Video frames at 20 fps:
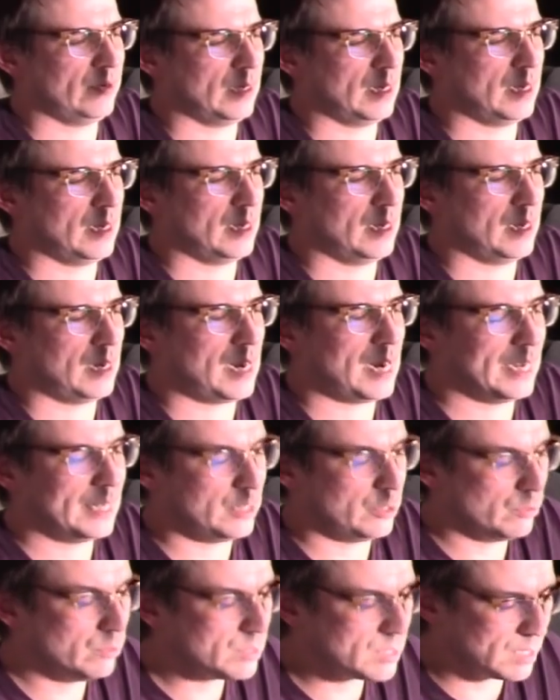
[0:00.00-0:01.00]
I
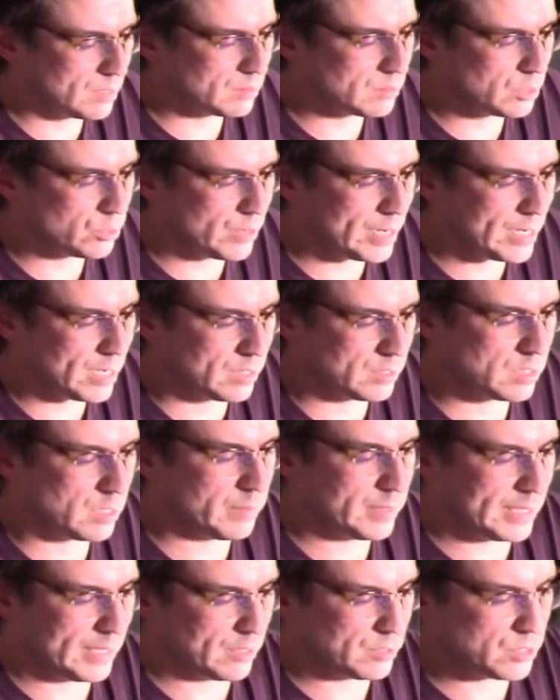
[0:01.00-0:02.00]
use Gilded Drake on
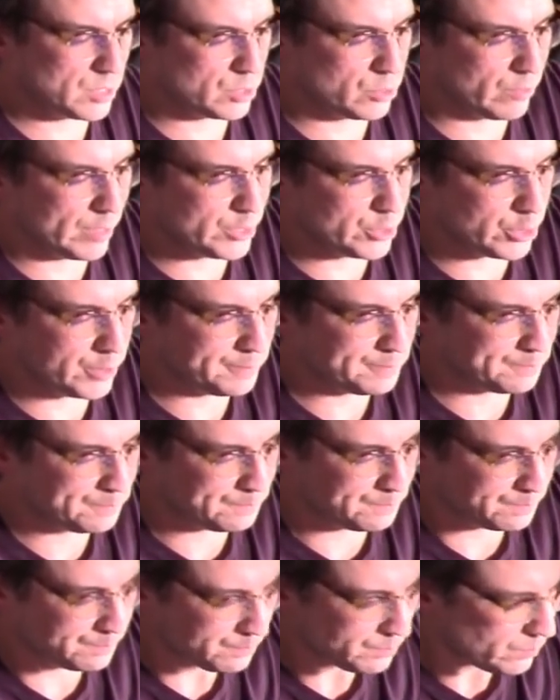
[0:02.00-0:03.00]
somebody else's creature,
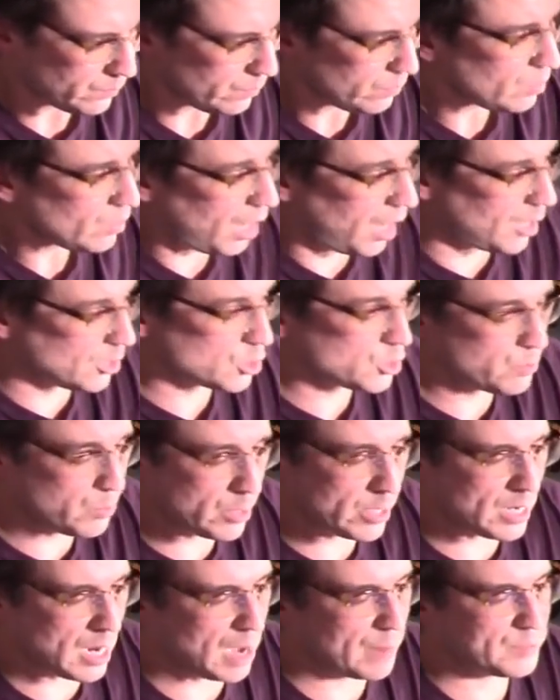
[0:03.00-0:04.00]
I'll just
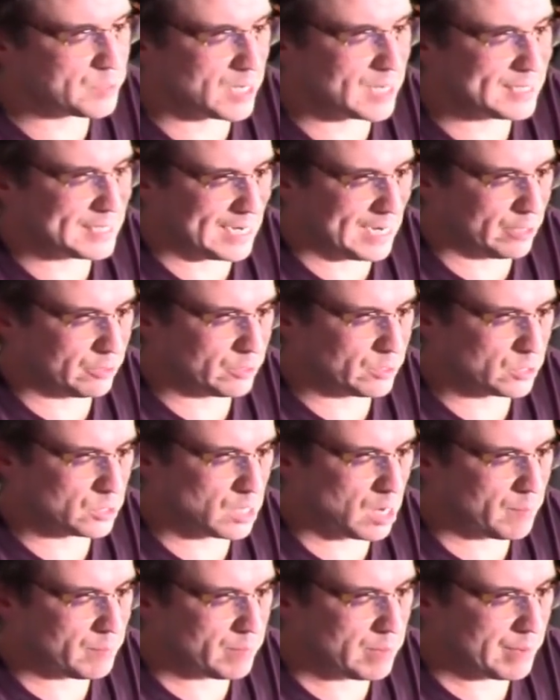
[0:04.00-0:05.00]
put it upside down at the
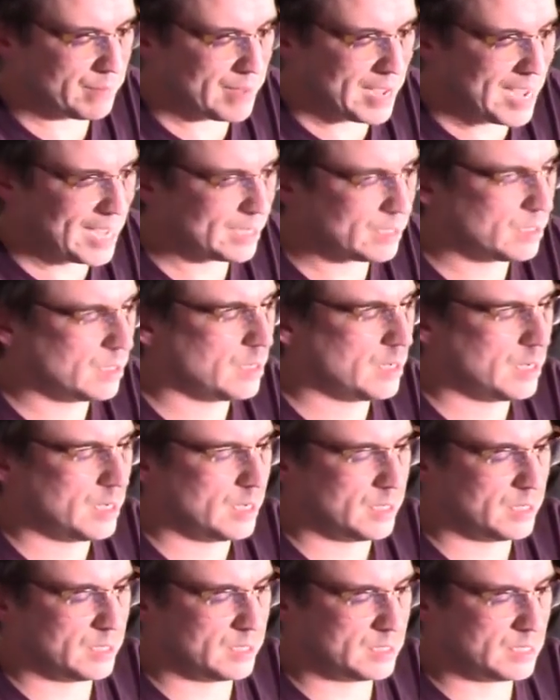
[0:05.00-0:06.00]
top of my mat
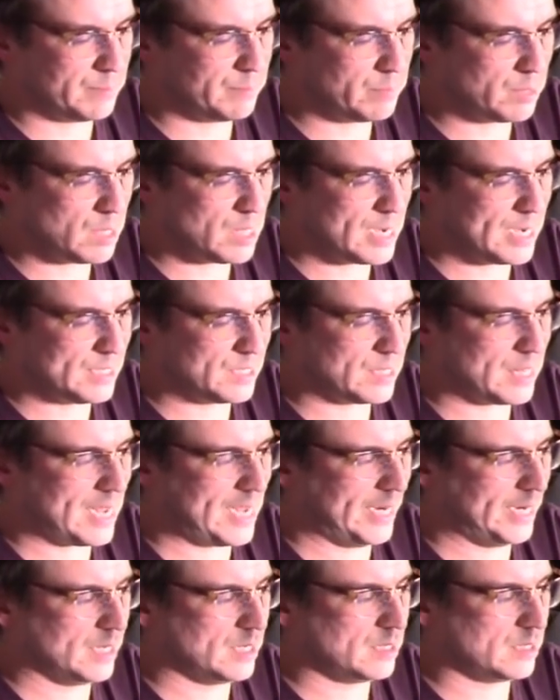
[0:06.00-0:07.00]
to symbolize
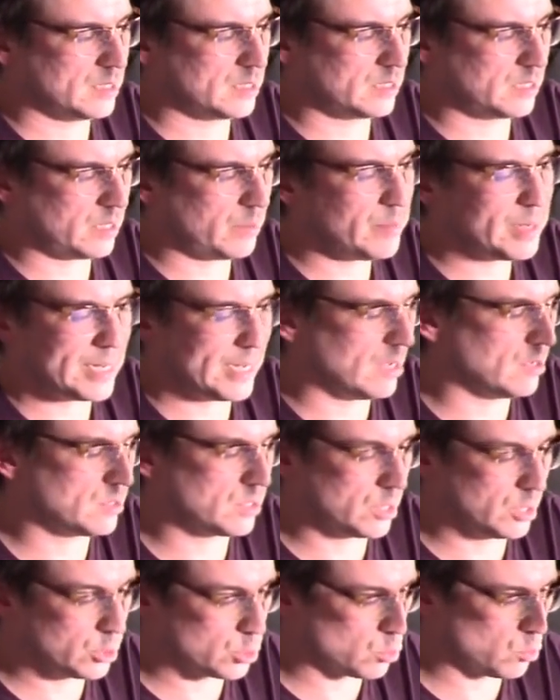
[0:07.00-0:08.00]
that somebody else
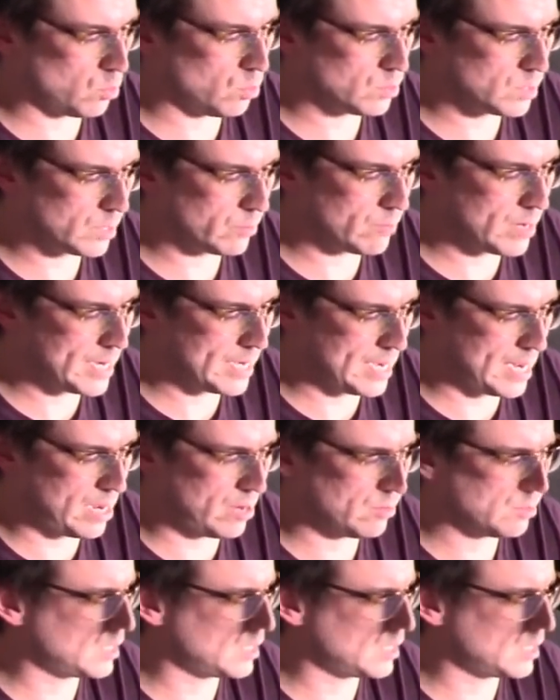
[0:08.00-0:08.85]
controls it right now.